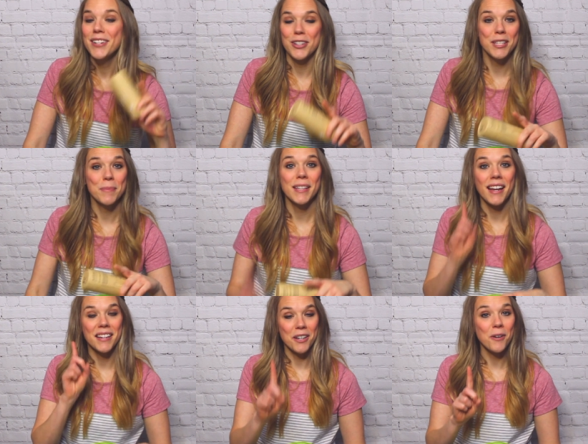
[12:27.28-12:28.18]
Trust me,
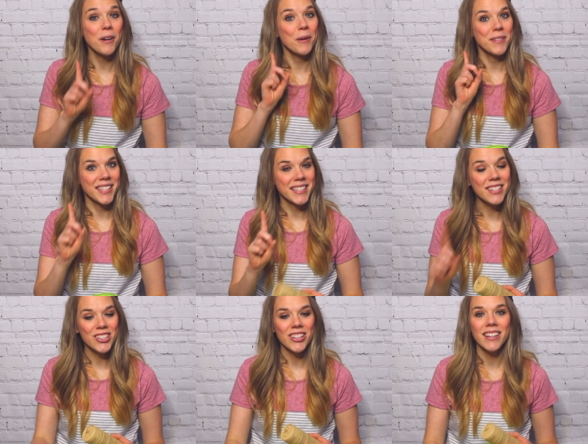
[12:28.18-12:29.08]
I know I was a
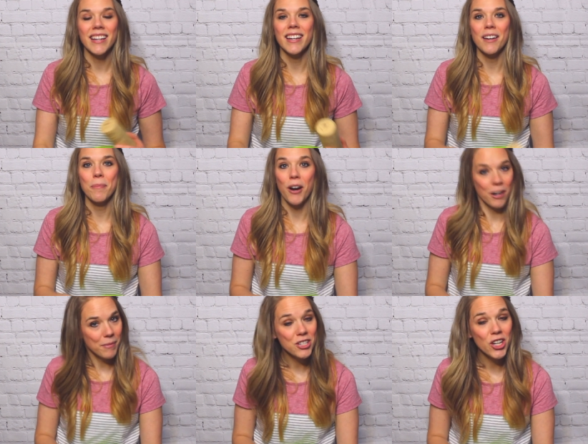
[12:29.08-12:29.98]
teacher and part
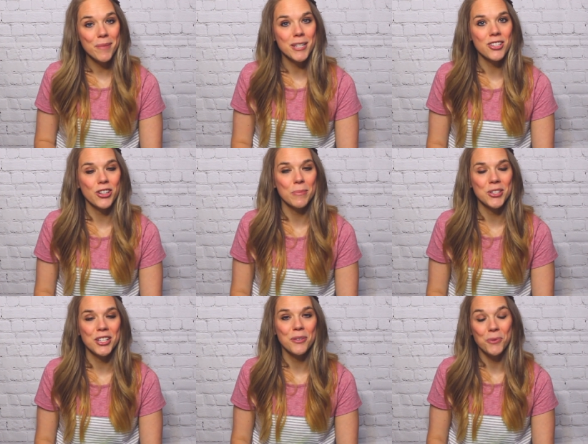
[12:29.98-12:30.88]
of my job
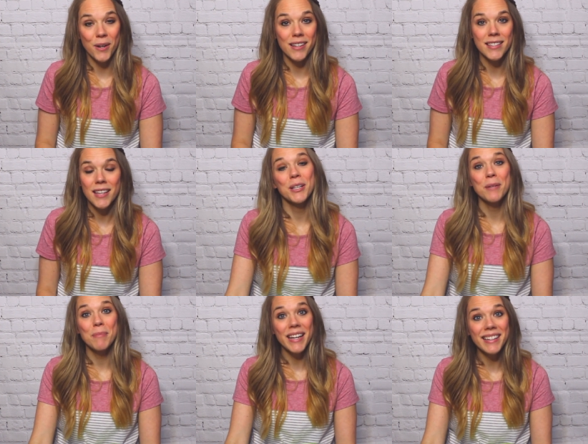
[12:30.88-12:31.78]
description was
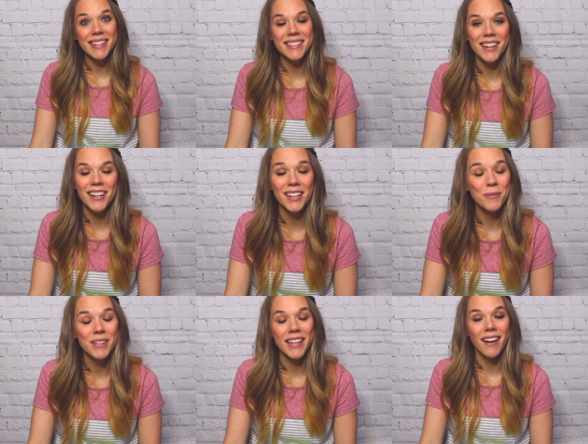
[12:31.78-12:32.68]
putting band-aids on
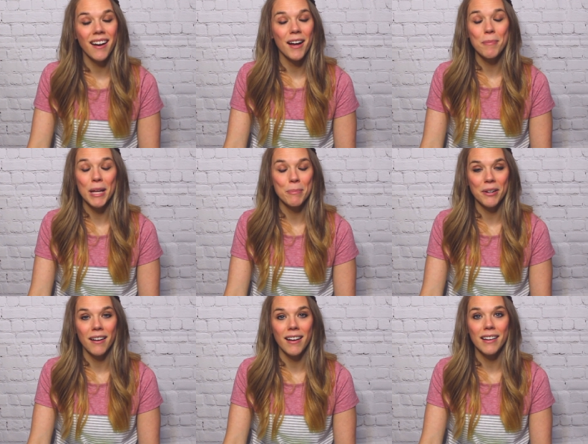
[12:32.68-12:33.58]
when they got a paper
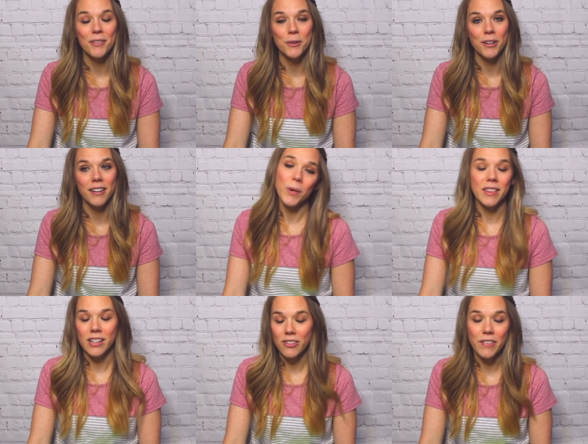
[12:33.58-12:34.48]
cut or
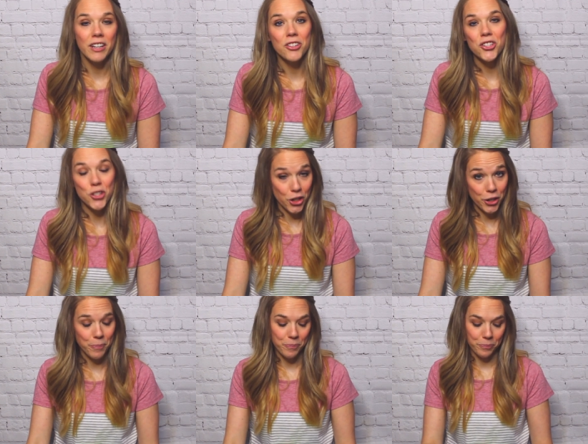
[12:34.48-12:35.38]
when their finger just
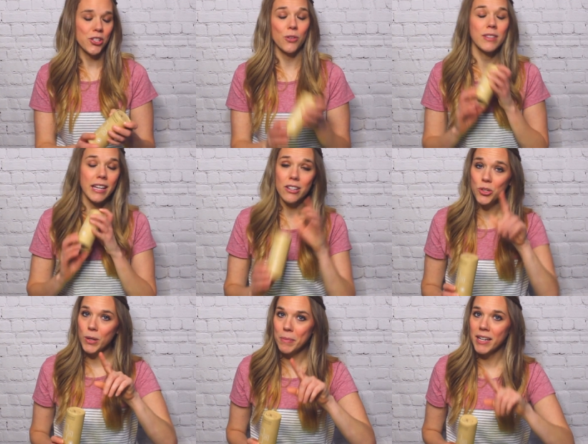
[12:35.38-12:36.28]
hurt. So they
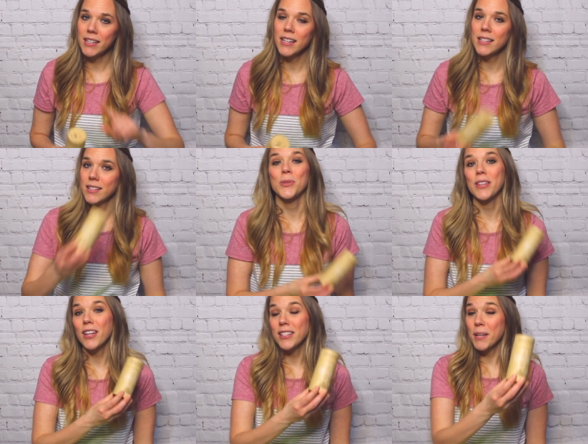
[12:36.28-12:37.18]
enjoy band-aids, so I
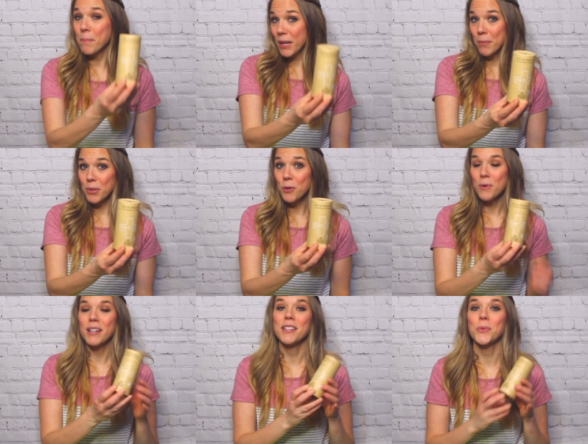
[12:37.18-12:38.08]
thought some bamboo
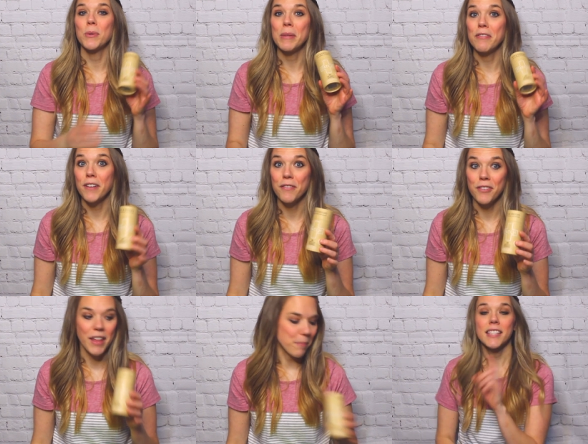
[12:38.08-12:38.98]
ones would be fun
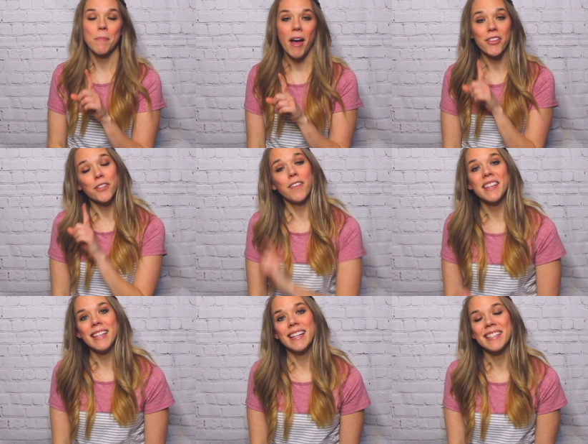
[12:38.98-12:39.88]
for them. Some other
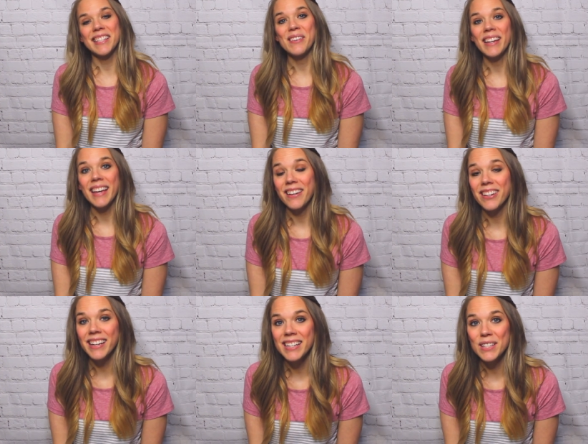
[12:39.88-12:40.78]
fun things you can get
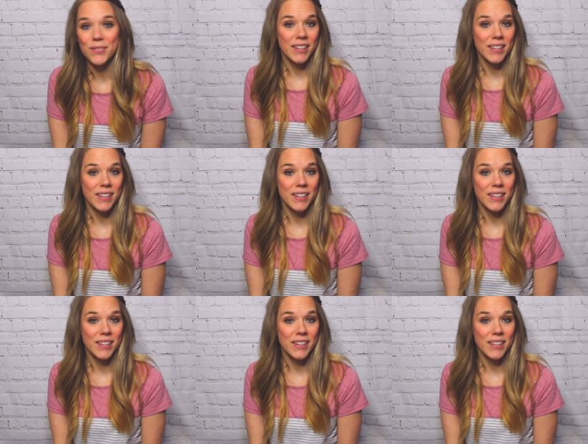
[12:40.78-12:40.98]
your kids